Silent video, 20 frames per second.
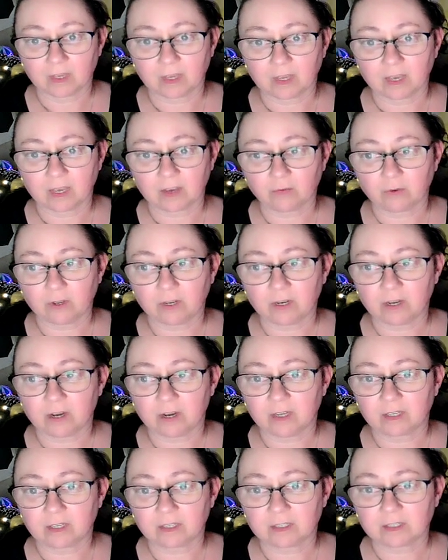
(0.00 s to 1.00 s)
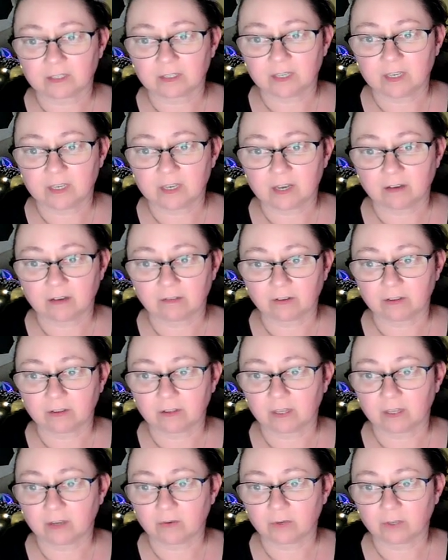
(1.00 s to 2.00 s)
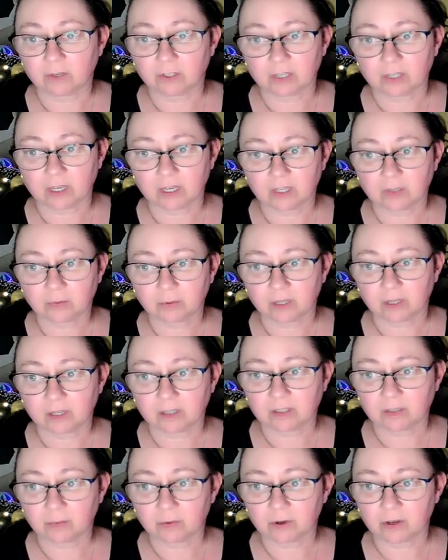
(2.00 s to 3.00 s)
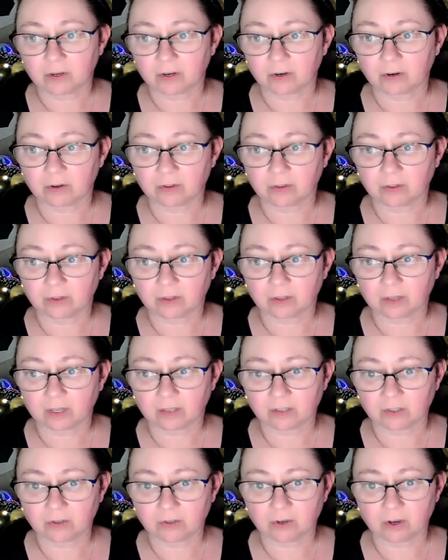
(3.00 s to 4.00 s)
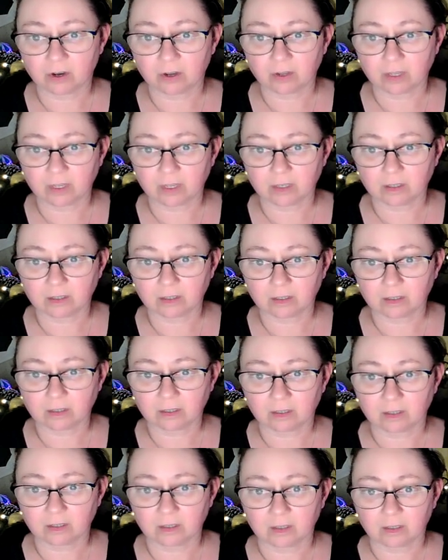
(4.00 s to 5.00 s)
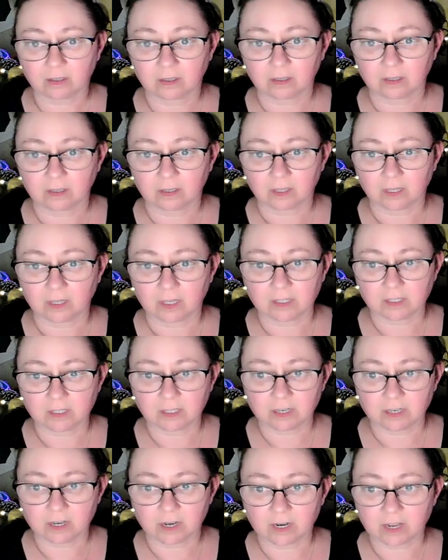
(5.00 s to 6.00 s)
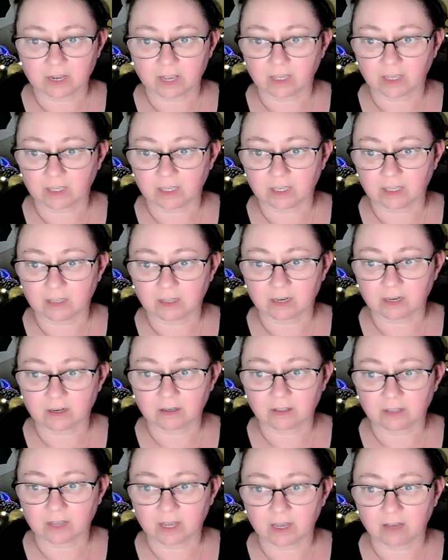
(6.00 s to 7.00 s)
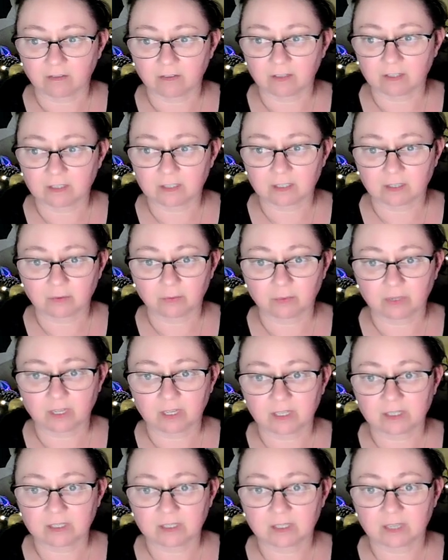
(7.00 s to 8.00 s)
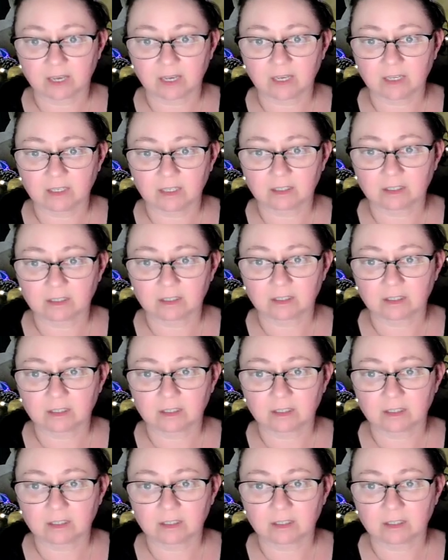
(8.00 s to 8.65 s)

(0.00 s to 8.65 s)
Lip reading: Can we not see everything which takes place upon Earth, as you call it? Is it not hanging there in the heavens in plain sight?"